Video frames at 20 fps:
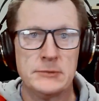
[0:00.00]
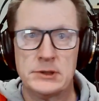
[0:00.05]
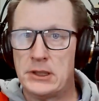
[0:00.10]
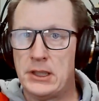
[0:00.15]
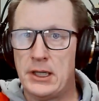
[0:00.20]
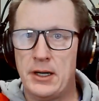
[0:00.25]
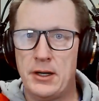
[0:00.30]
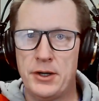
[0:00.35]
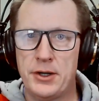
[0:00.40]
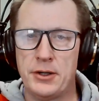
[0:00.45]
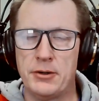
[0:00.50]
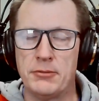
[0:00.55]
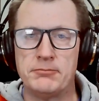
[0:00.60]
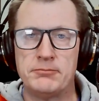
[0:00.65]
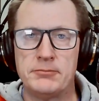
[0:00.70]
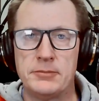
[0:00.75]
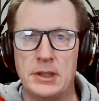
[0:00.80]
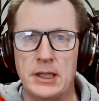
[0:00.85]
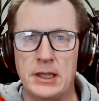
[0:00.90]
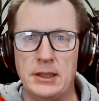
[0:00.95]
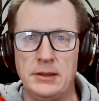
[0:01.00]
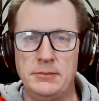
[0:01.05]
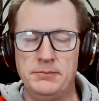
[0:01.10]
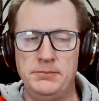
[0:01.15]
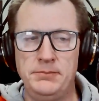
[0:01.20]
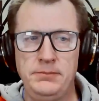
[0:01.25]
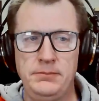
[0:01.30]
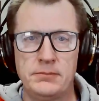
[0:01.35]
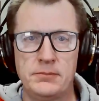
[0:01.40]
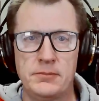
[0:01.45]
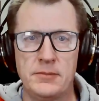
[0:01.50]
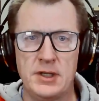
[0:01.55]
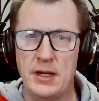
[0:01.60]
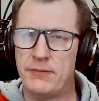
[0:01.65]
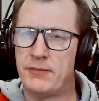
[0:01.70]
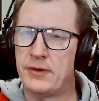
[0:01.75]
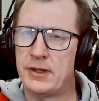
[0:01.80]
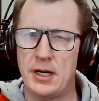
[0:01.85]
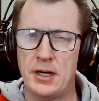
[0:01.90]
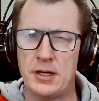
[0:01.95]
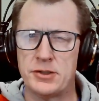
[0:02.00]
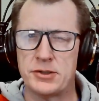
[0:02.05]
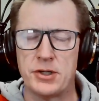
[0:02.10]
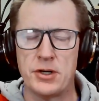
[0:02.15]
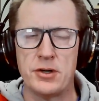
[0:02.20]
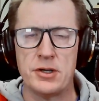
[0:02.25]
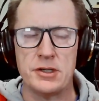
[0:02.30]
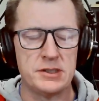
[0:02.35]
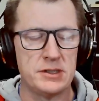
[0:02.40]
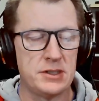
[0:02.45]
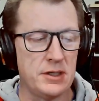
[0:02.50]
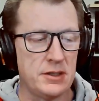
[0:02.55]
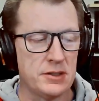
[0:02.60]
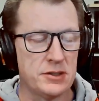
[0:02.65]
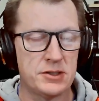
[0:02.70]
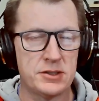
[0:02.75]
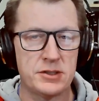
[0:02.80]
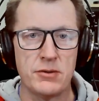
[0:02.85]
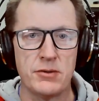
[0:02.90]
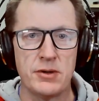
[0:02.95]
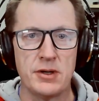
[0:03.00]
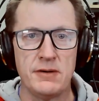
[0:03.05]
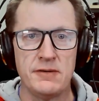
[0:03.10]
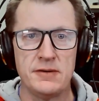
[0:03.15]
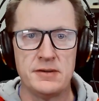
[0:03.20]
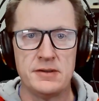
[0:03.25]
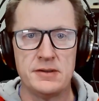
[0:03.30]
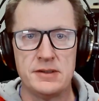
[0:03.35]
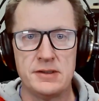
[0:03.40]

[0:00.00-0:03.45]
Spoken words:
don't know. Definitely not as good as the Sony